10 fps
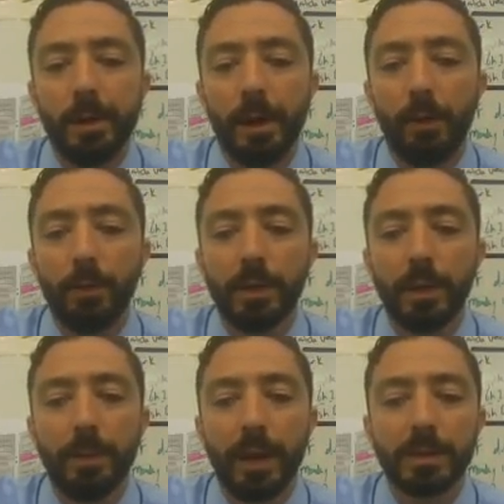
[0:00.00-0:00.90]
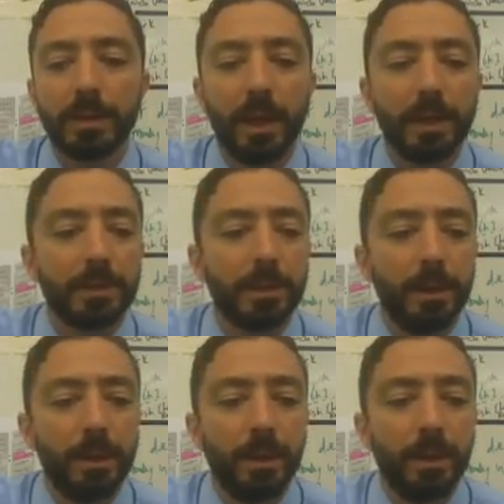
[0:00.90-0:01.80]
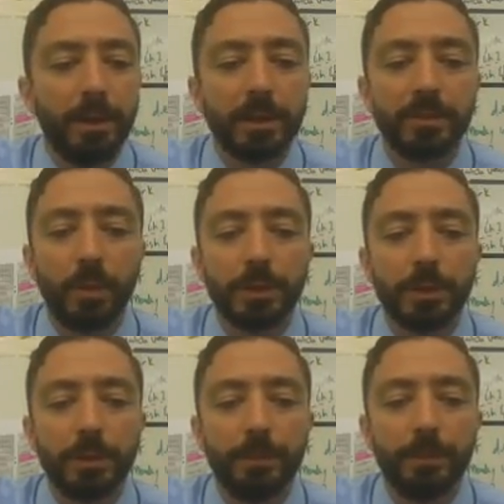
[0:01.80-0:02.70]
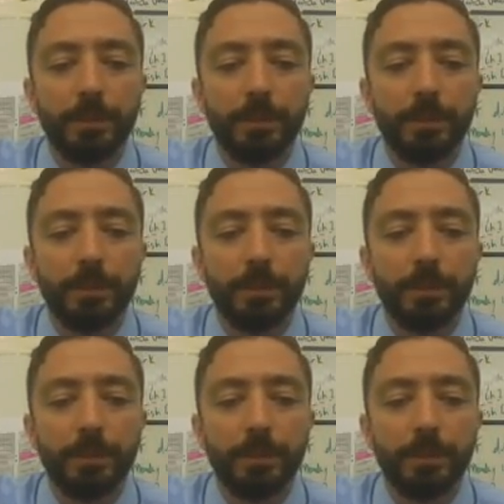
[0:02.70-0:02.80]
when you come back to class. Thanks for watching.